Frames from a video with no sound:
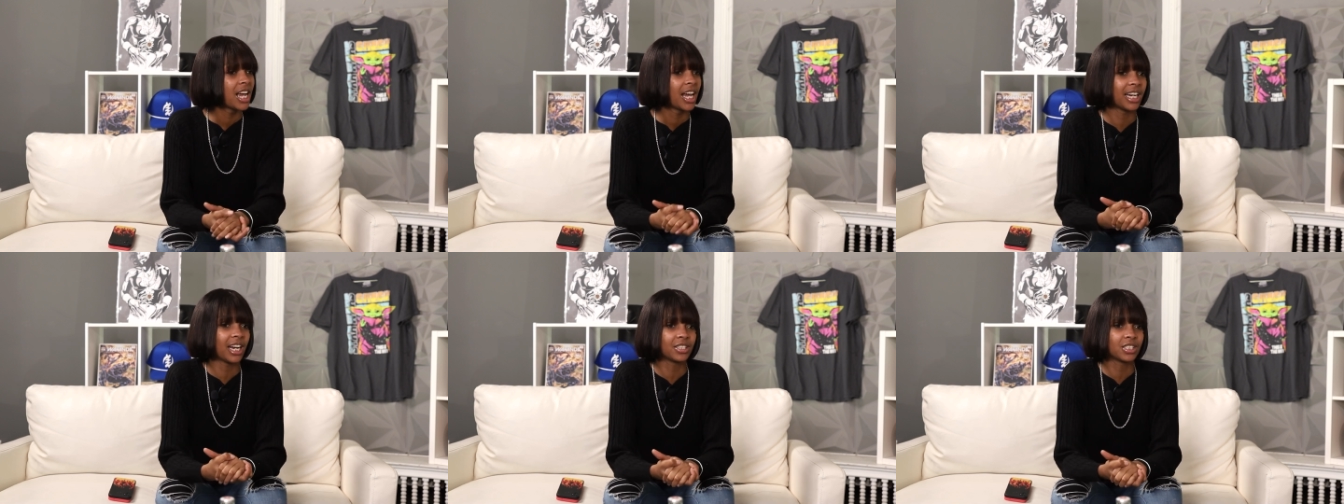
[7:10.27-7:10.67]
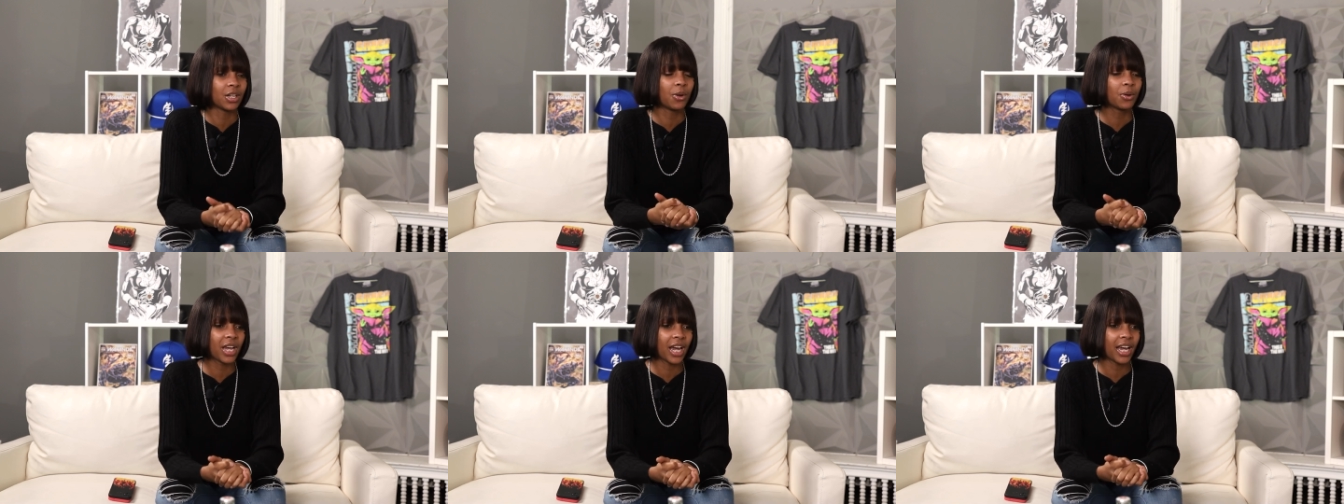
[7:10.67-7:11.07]
and I was like,
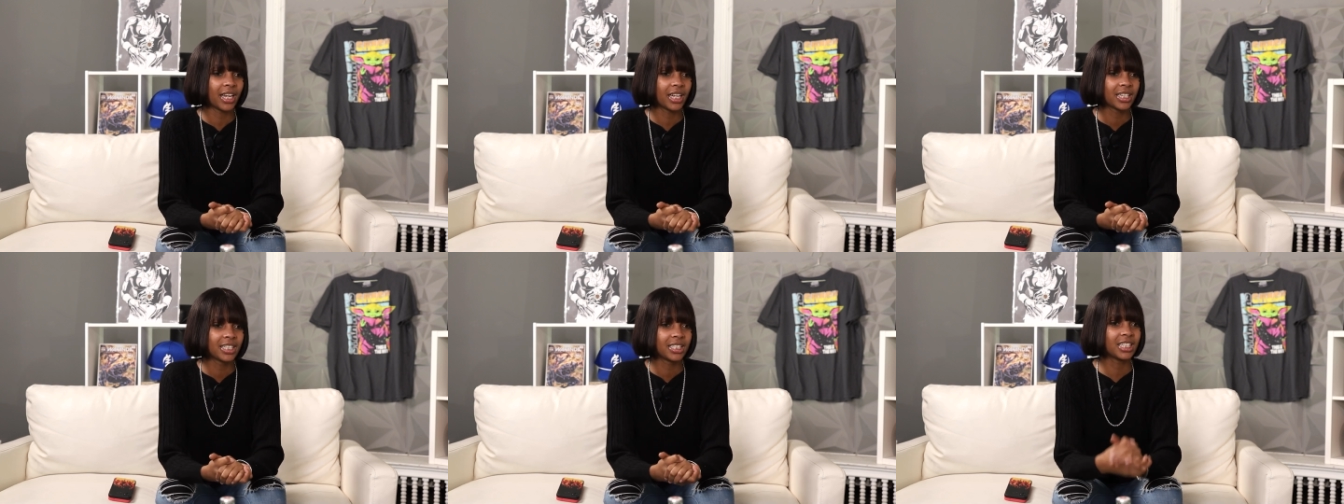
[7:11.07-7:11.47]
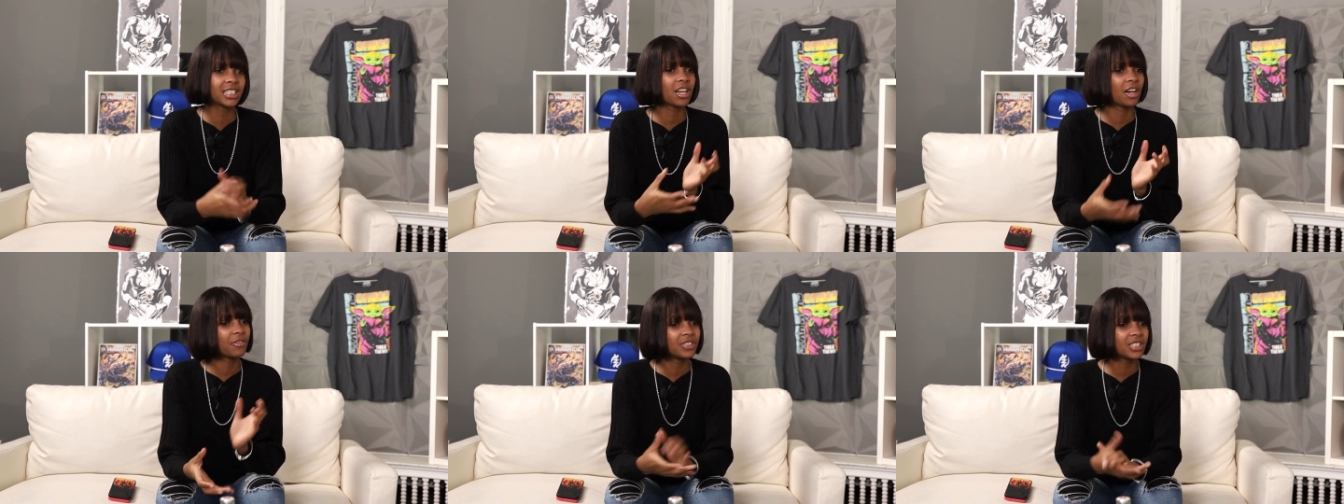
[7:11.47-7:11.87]
okay, this
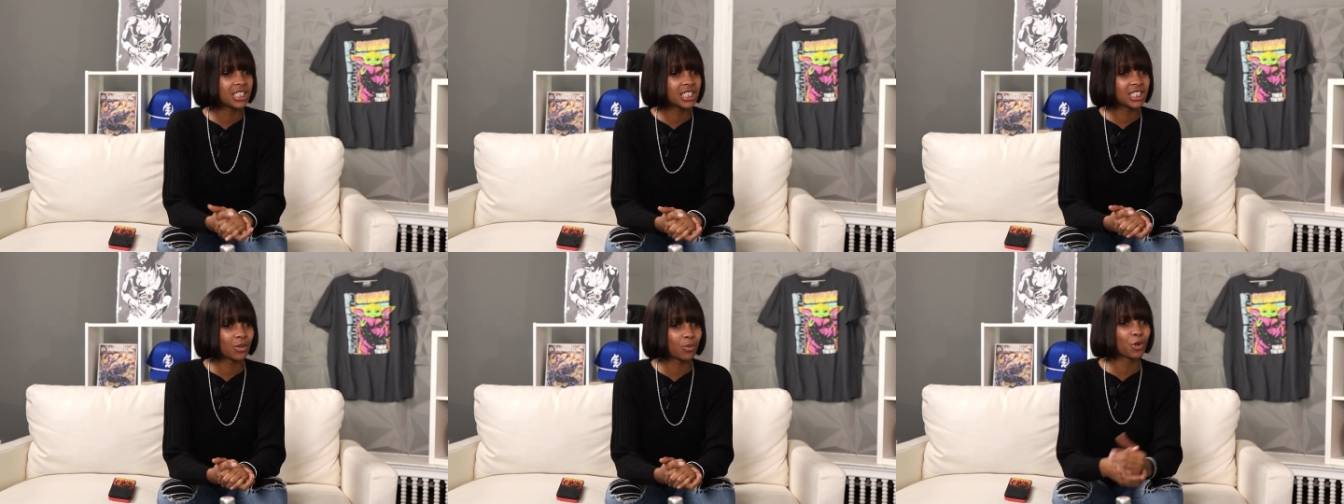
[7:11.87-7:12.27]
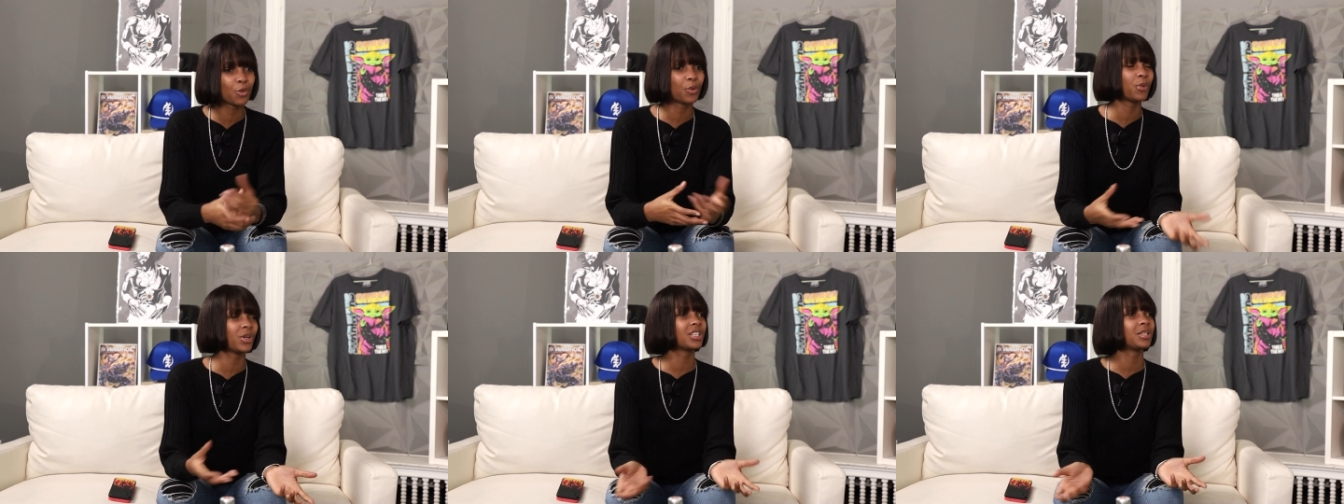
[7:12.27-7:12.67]
cuffing season, what do
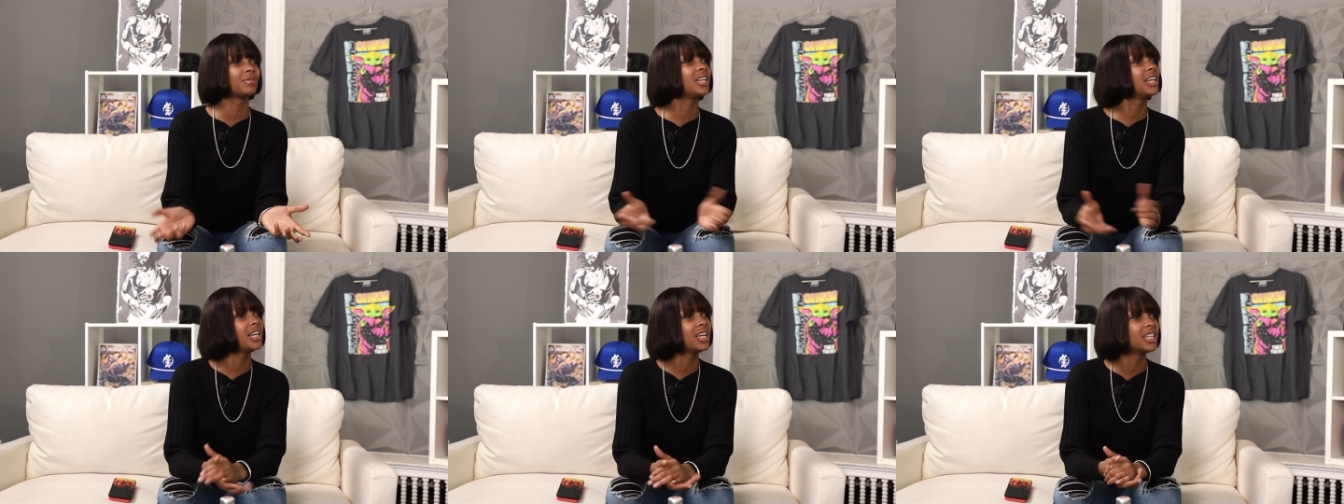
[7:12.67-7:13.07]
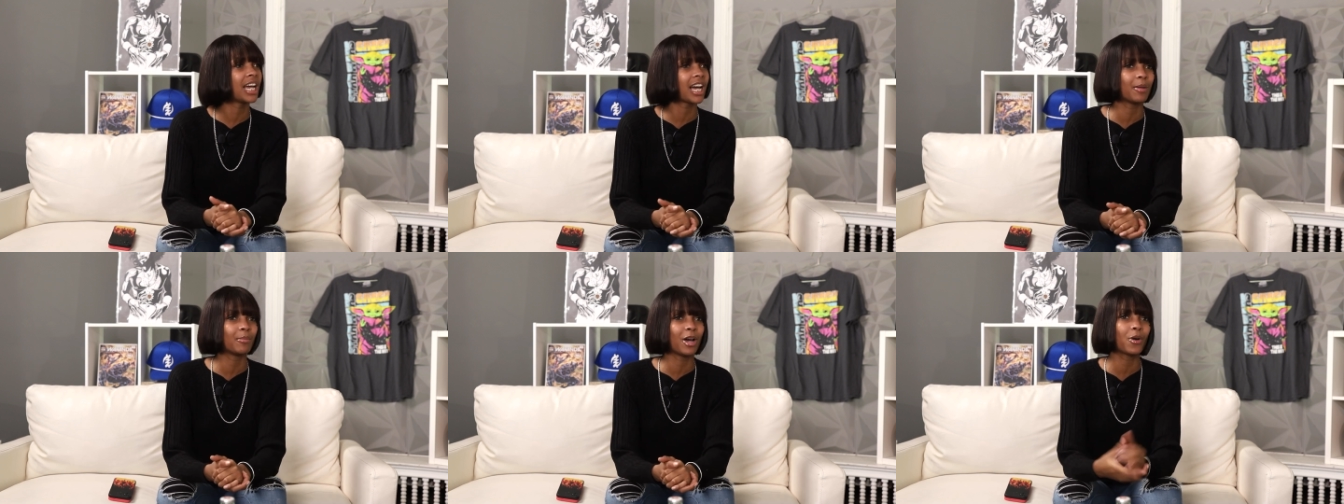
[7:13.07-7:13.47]
we want them to hear?
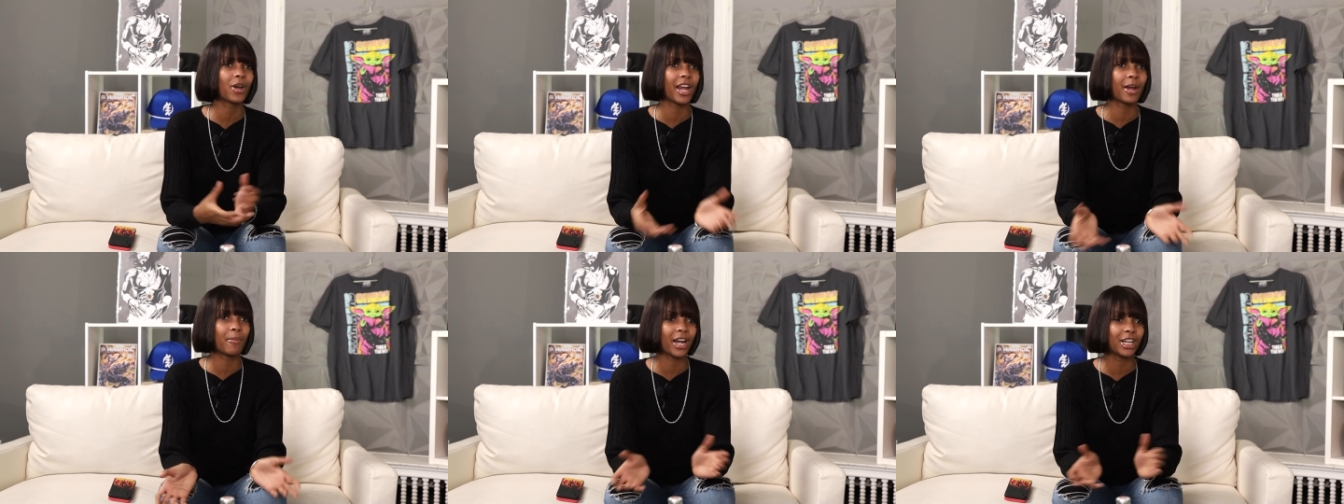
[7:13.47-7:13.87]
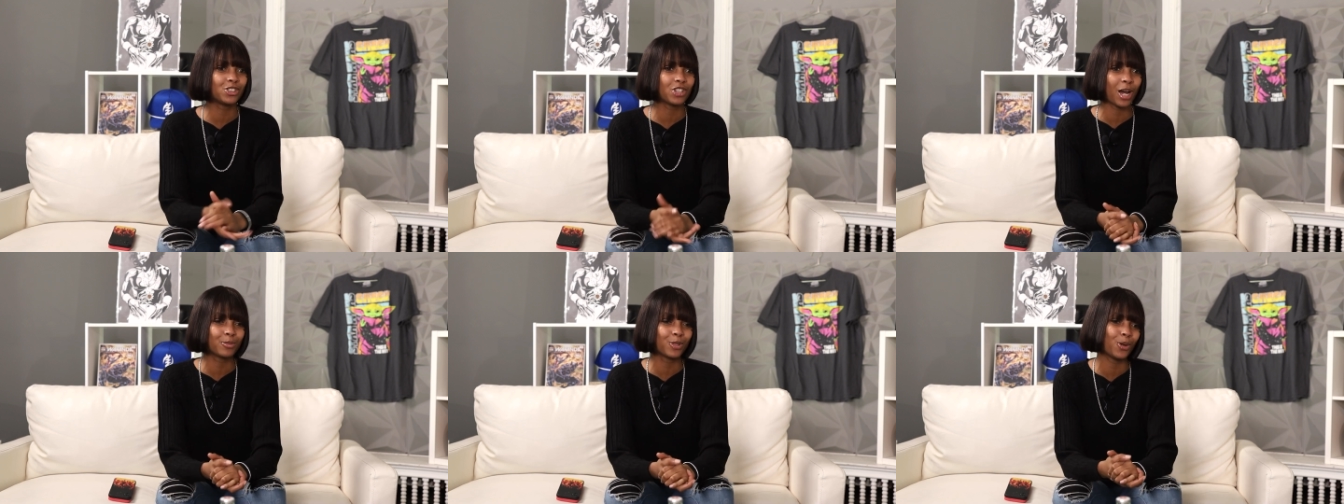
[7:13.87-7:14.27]
Like, I'm like, okay, everybody
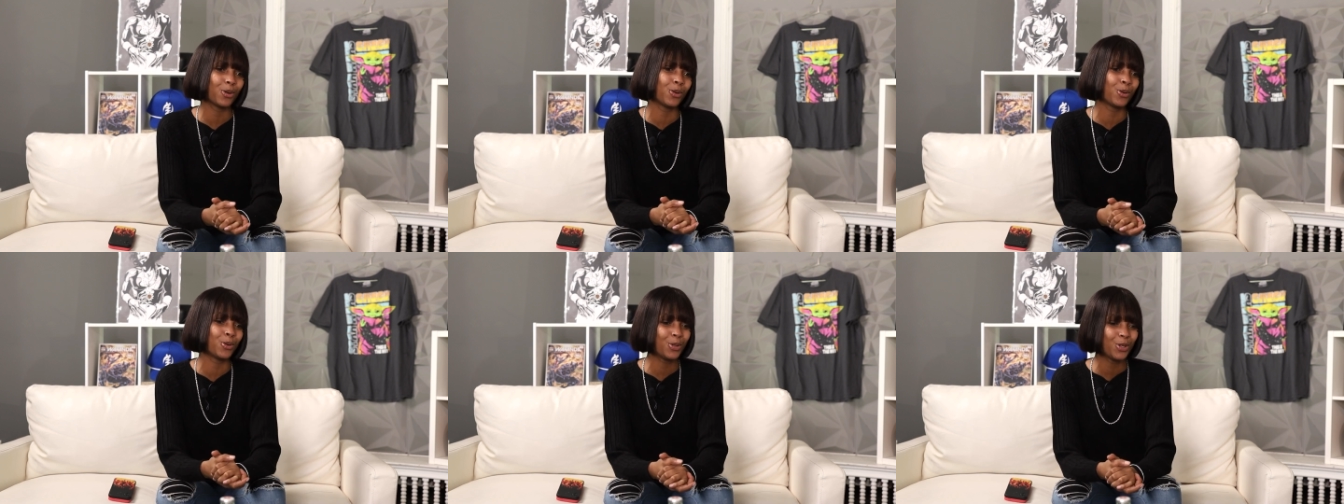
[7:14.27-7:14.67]
dropped the whole,